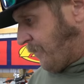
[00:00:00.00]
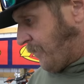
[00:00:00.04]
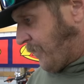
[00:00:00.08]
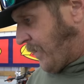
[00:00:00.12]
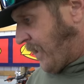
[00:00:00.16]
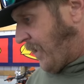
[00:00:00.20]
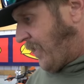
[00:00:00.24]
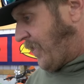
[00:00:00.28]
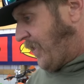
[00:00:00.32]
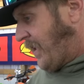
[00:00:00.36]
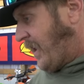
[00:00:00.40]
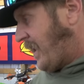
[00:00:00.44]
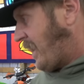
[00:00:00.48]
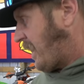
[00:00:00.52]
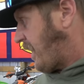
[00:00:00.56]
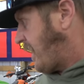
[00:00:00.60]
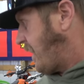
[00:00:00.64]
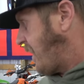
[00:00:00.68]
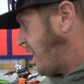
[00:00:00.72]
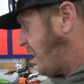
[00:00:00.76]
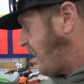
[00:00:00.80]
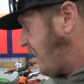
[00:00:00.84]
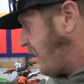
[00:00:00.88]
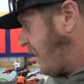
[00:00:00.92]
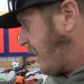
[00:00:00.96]
I
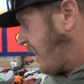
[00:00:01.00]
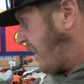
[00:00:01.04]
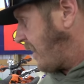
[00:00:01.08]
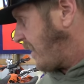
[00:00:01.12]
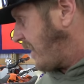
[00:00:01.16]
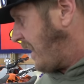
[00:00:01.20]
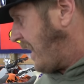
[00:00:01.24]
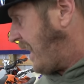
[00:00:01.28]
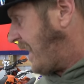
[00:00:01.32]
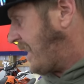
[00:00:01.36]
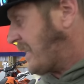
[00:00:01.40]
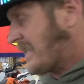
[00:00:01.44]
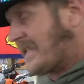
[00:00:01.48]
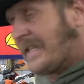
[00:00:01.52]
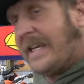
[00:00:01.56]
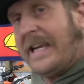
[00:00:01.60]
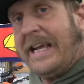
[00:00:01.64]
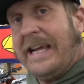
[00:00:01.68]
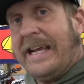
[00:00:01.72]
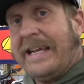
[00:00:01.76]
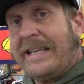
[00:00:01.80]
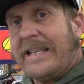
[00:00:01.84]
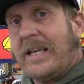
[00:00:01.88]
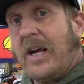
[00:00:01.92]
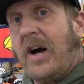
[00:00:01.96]
think that's
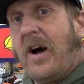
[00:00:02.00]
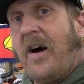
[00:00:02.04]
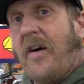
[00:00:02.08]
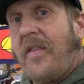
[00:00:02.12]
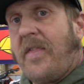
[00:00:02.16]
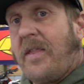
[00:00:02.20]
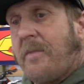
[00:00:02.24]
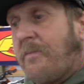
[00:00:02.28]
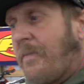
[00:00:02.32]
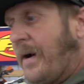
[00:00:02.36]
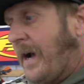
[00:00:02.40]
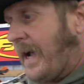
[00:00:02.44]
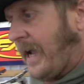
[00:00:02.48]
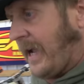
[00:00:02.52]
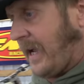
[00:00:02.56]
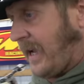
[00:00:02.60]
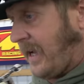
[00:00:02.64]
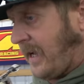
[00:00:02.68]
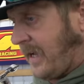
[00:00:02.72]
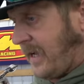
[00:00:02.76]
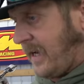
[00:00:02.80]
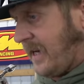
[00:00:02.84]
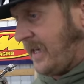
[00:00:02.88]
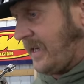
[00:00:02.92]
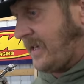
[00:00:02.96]
it on the
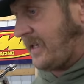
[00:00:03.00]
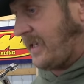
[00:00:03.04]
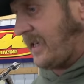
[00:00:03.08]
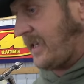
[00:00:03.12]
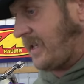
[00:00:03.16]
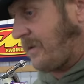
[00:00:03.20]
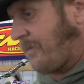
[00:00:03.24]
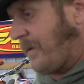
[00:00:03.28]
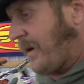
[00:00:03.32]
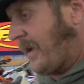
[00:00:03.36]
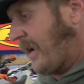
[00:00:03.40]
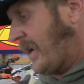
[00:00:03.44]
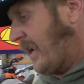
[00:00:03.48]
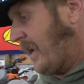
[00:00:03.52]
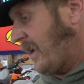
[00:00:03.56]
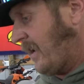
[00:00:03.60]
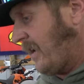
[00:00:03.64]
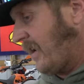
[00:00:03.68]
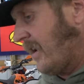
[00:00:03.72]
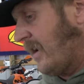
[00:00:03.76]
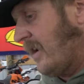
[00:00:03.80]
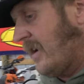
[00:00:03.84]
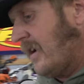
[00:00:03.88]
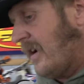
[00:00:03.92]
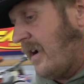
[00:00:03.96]
bike, guys. That's about
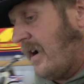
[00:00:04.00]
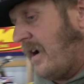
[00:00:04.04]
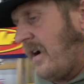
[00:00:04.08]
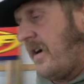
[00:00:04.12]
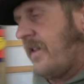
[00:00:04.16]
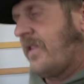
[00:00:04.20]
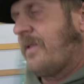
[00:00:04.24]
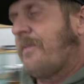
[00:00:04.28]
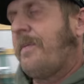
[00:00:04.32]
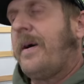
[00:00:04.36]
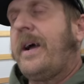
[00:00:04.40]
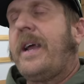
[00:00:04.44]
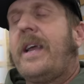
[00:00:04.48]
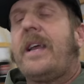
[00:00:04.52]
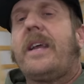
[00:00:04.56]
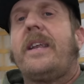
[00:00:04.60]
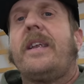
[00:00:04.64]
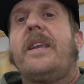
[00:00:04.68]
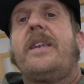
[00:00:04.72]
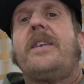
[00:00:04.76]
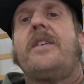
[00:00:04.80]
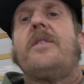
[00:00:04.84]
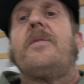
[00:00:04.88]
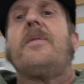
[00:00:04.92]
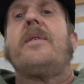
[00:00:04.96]
it on the bike. I
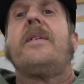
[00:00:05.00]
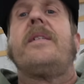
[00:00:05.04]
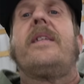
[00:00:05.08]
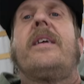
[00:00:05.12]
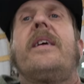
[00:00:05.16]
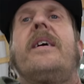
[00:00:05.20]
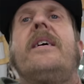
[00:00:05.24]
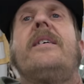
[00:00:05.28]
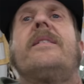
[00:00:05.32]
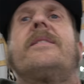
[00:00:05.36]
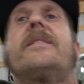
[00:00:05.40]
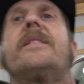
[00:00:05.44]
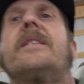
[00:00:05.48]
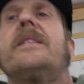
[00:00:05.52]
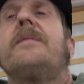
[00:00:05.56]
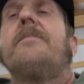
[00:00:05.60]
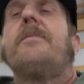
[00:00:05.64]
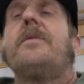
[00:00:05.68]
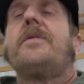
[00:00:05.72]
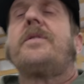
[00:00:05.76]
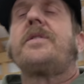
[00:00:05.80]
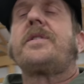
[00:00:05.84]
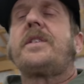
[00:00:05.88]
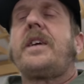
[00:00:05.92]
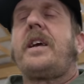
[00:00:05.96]
didn't do anything else to the
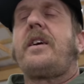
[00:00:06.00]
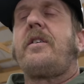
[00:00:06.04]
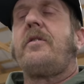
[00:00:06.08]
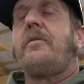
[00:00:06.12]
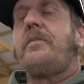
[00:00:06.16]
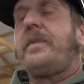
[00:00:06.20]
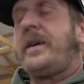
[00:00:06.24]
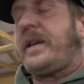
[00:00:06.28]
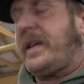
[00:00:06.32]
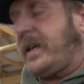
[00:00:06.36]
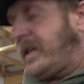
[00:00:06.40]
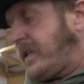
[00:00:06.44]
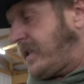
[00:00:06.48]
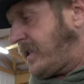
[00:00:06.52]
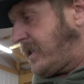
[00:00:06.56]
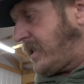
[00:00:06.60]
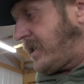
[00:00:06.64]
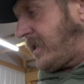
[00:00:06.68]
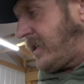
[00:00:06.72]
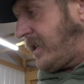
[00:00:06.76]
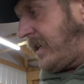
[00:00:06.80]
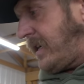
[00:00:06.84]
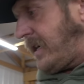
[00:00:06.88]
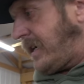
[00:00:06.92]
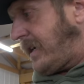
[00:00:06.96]
motorcycle
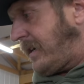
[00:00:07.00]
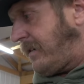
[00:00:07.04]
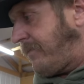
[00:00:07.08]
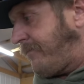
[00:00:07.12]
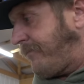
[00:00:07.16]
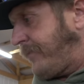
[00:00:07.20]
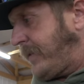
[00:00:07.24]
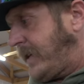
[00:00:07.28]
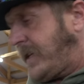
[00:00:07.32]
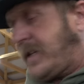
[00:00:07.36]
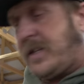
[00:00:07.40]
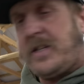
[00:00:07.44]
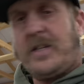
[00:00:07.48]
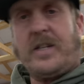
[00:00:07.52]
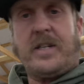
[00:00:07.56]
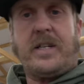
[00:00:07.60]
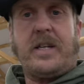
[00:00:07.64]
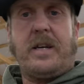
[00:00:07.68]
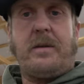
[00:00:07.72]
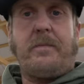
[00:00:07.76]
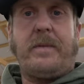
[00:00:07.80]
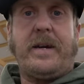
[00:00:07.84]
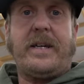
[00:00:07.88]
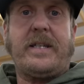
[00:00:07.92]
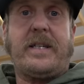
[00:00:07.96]
because uh, it's just
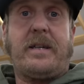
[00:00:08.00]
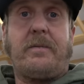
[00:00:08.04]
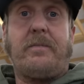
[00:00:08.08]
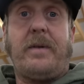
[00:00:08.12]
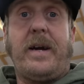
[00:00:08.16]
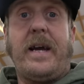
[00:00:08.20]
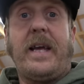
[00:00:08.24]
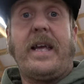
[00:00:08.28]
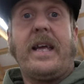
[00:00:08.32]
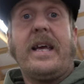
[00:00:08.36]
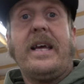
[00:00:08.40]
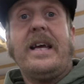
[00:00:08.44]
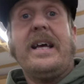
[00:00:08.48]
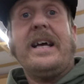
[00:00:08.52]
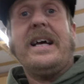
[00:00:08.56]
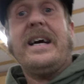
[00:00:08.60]
an amazing bike.